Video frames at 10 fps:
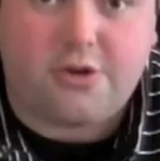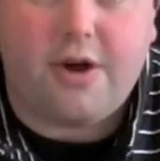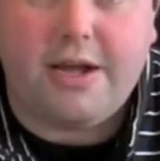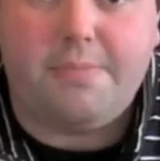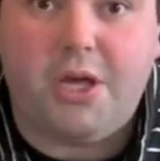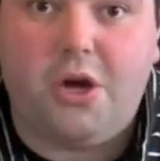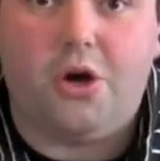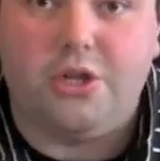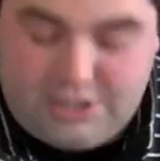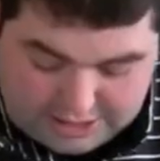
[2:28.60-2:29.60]
great
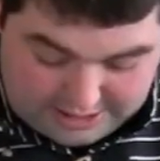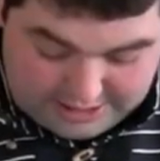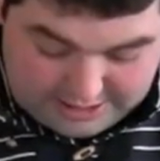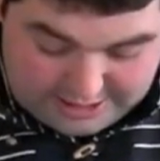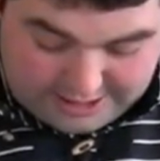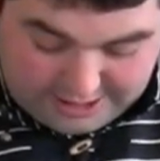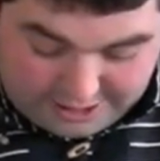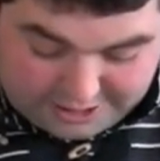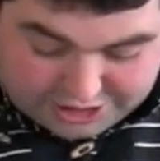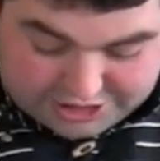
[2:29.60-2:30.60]
because
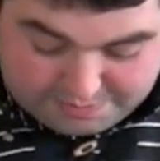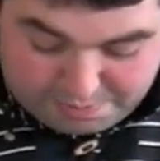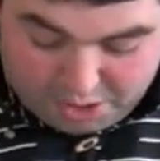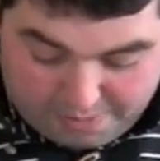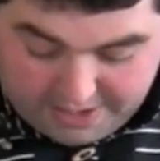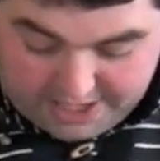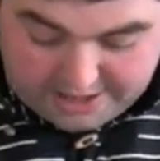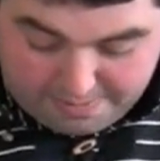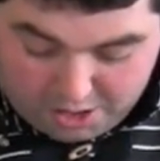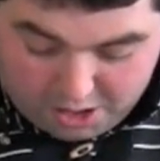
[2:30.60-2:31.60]
you can just pop it in
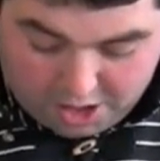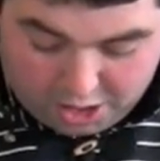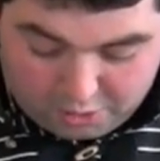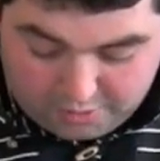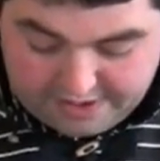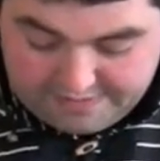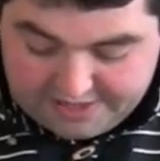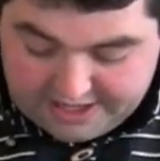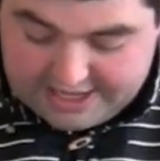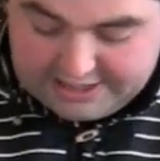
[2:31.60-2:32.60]
the pot along with
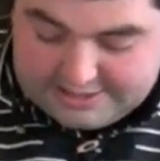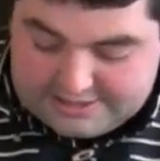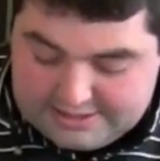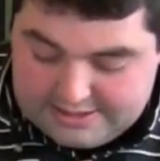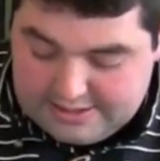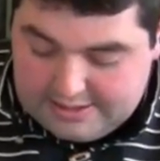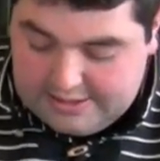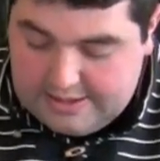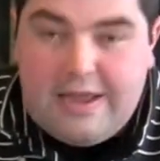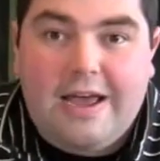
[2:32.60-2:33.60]
everything else
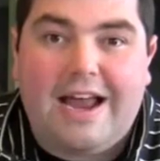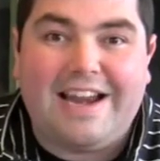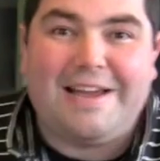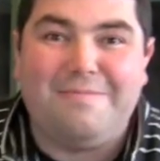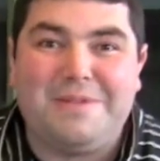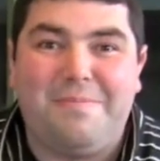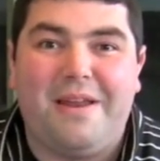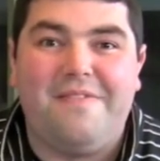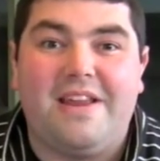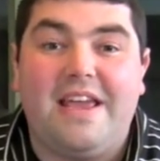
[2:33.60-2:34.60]
and it comes up
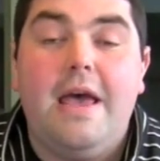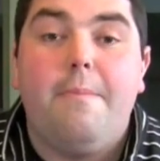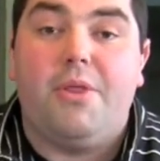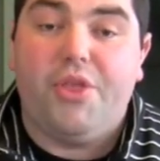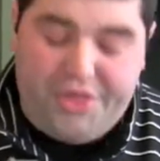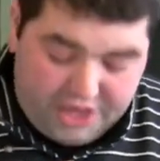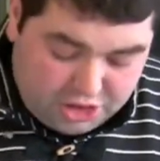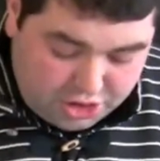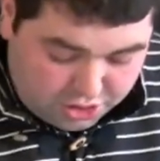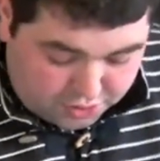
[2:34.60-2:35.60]
lovely. But the
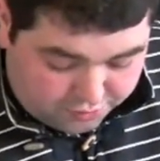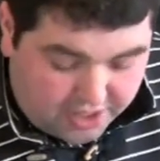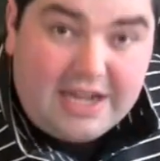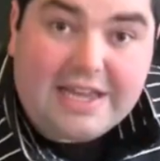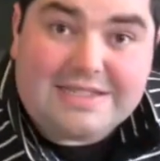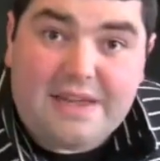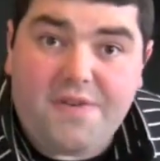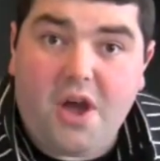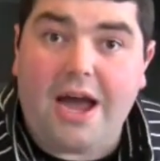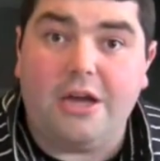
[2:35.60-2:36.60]
thing to do really is,
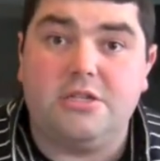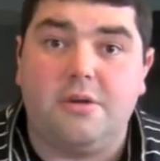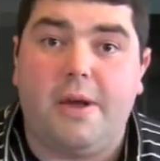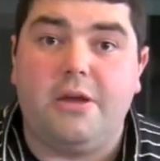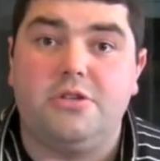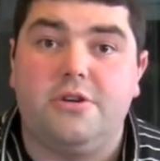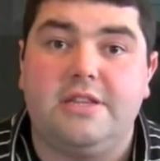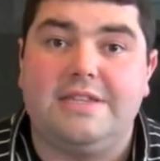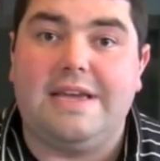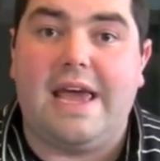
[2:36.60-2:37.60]
if you're out and about
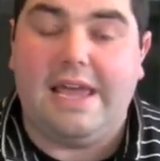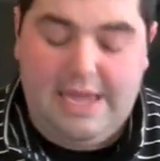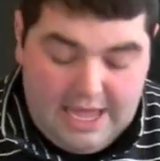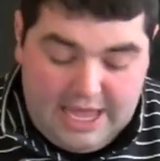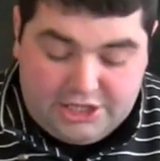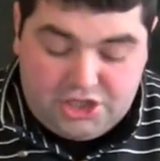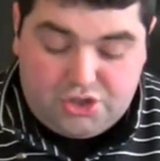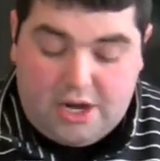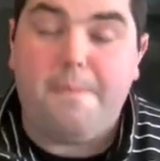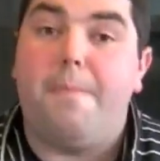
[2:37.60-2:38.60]
during the day, is to
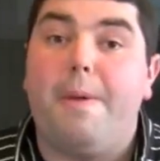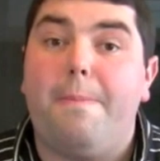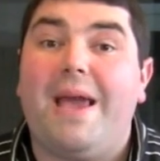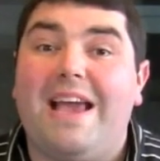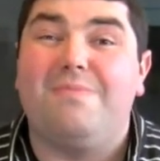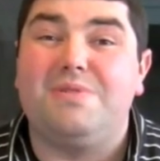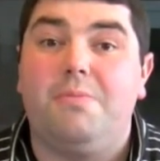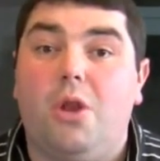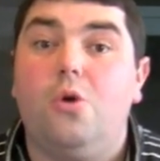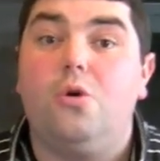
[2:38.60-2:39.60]
try and pick up
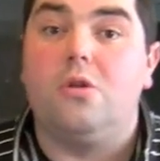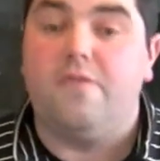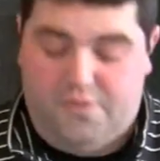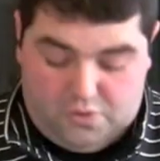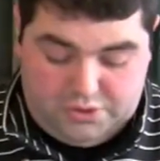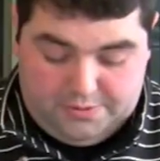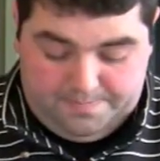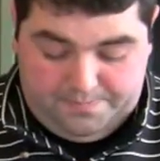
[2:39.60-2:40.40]
some local food.